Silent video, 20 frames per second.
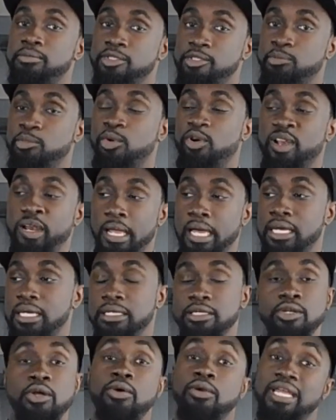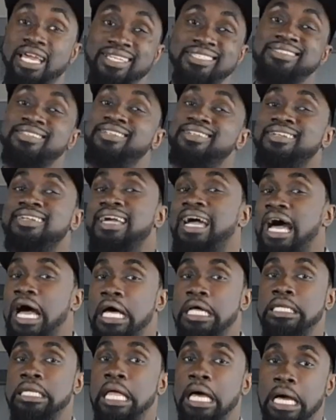It's more like, nice good
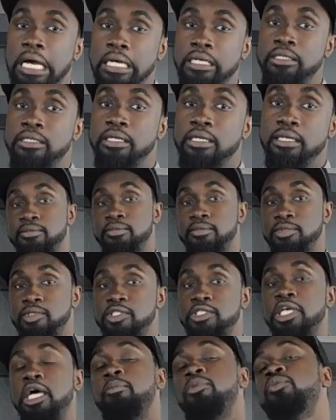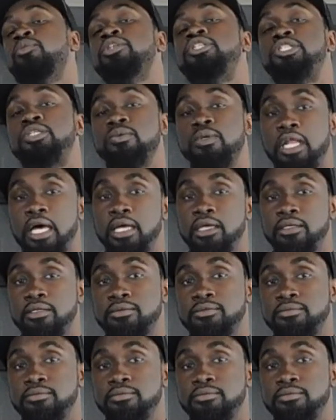guideline. Tell me what you like.